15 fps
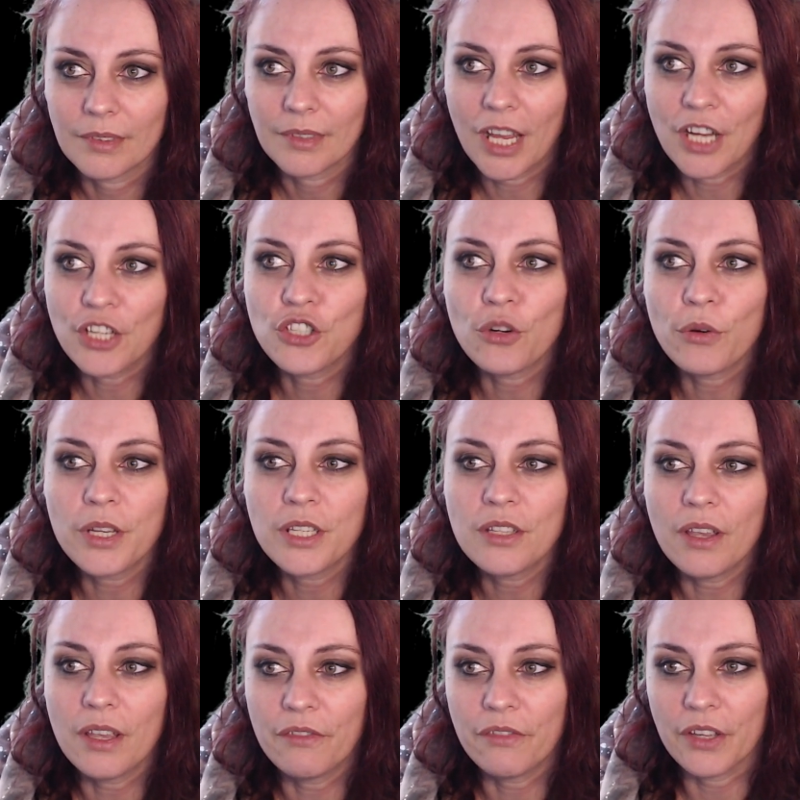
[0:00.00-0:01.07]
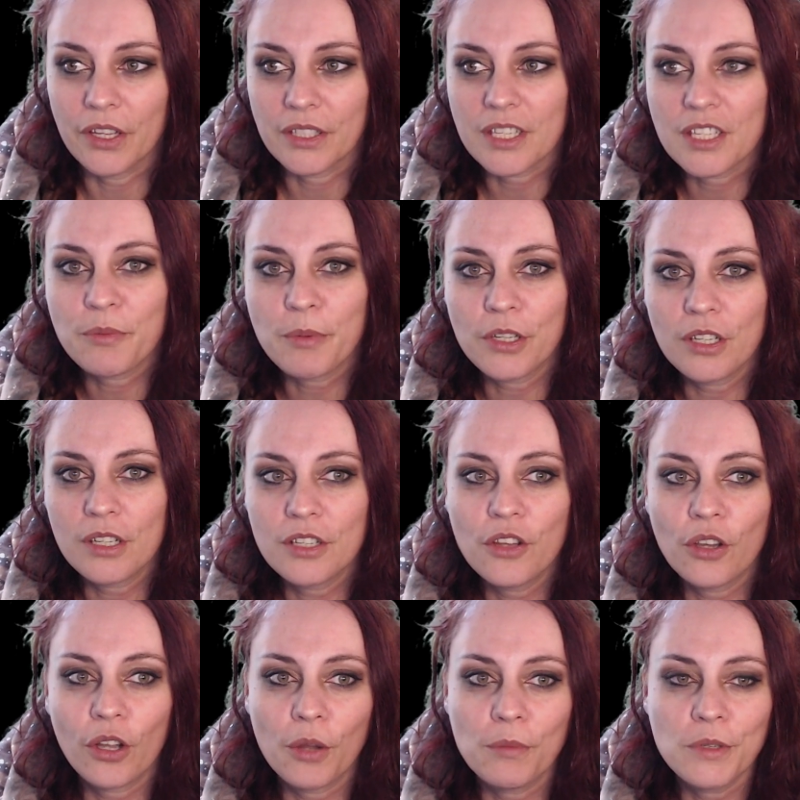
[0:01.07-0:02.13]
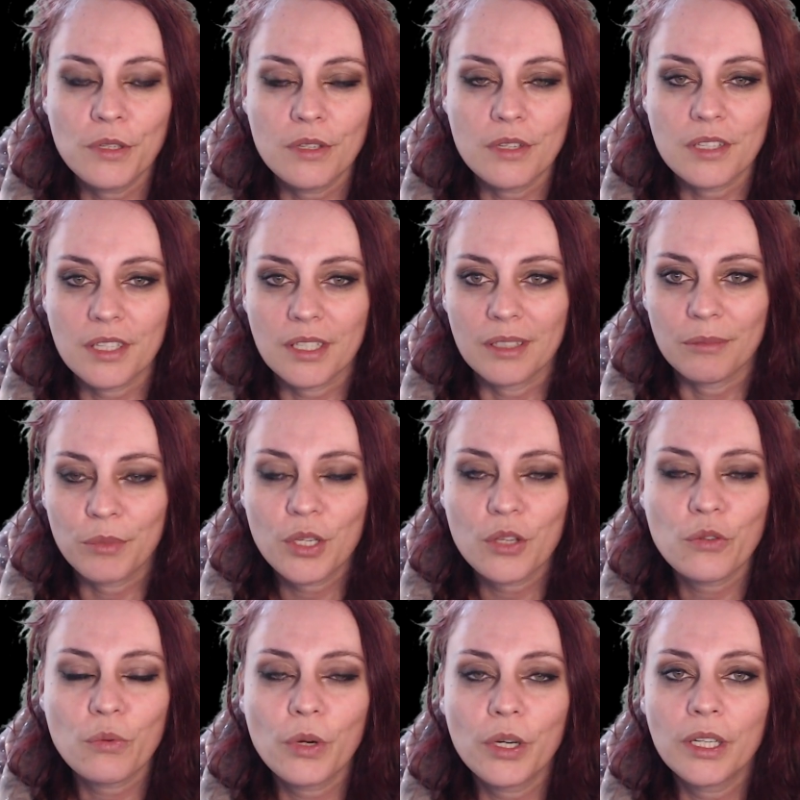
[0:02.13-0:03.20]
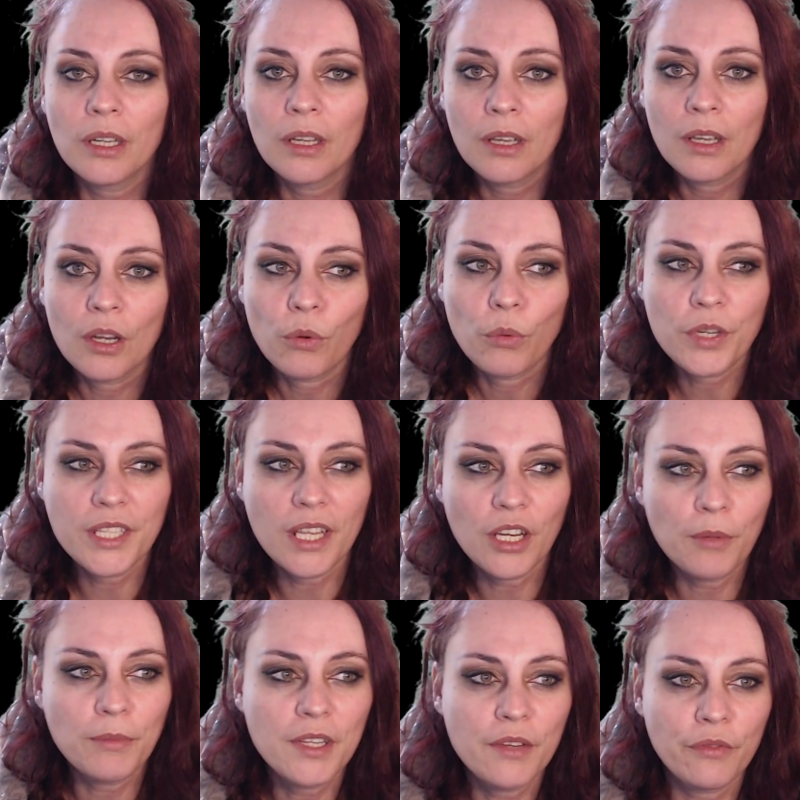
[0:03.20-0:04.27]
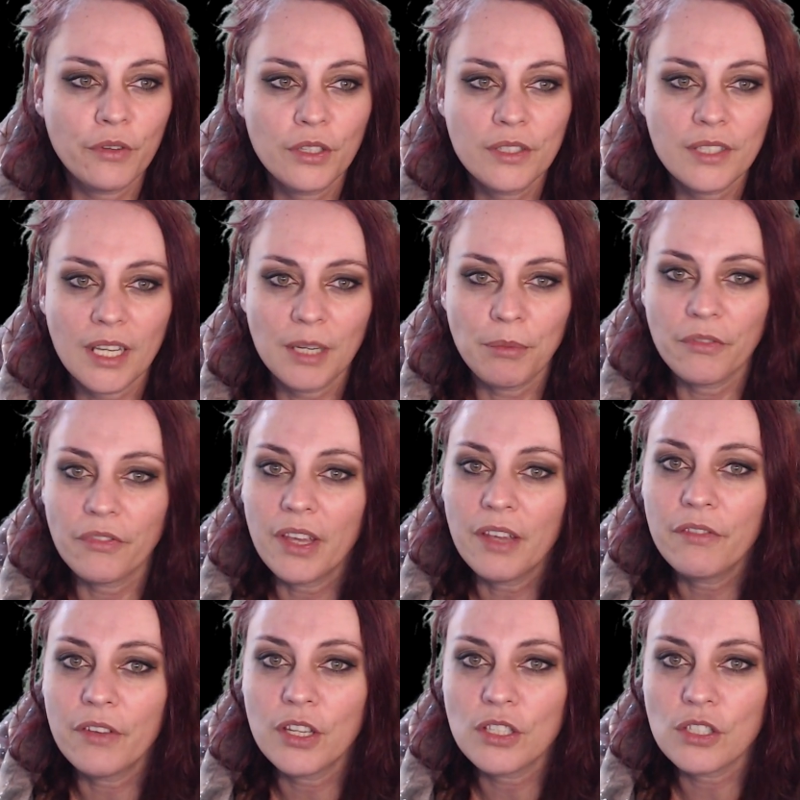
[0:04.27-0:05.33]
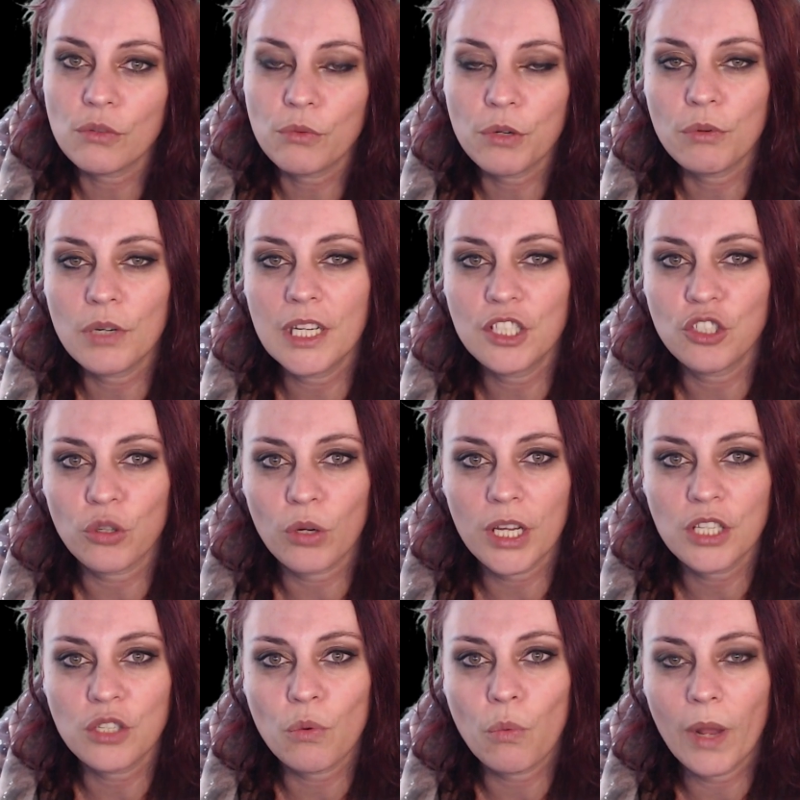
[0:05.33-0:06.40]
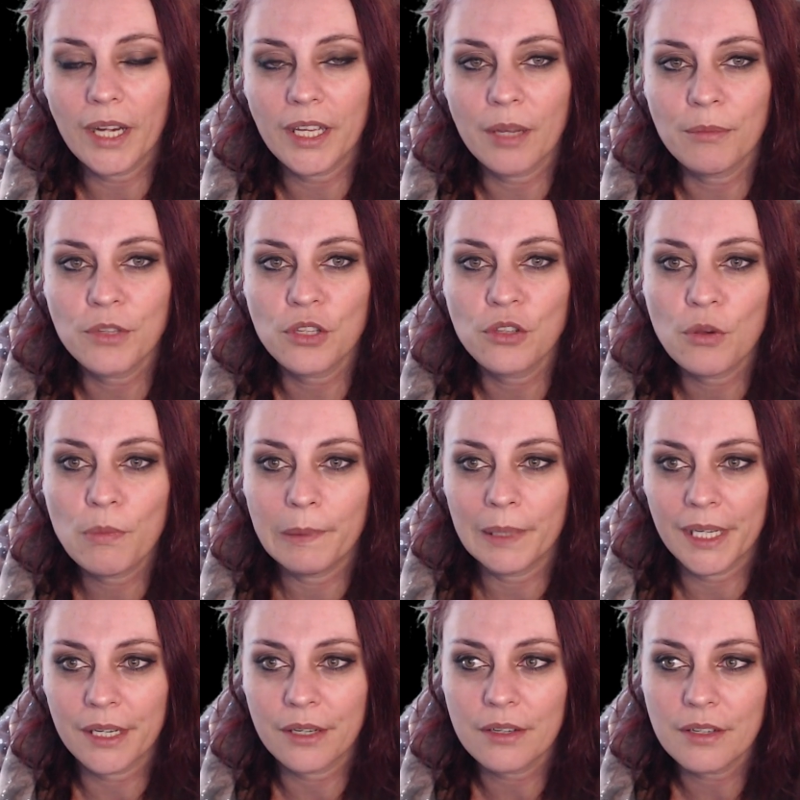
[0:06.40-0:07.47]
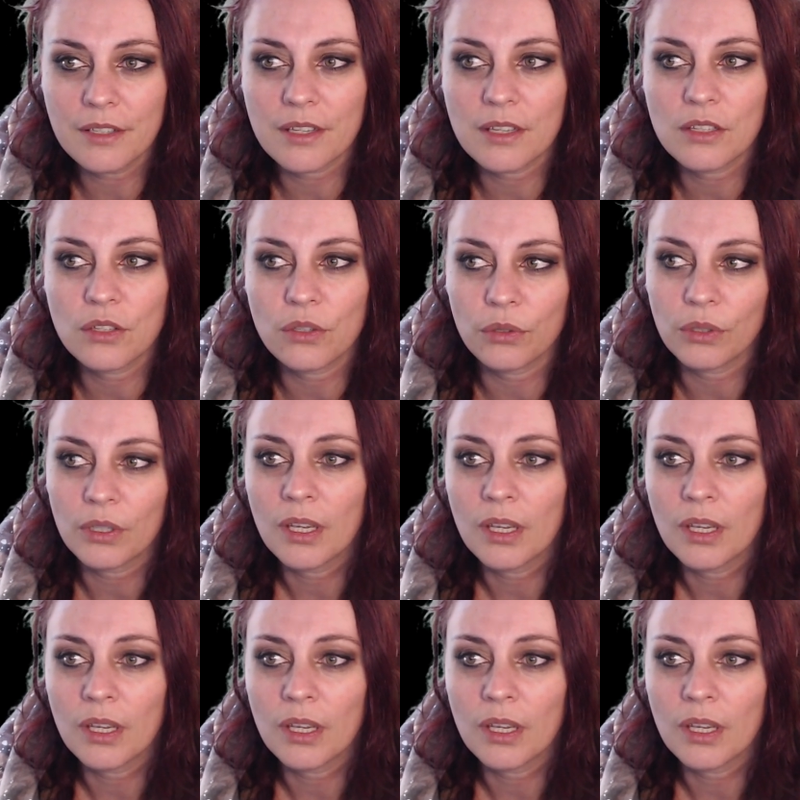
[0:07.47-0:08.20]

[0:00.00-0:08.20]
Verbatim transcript: enjoying the event, especially the community, because we we set up different type of event we really try to welcome the new players and to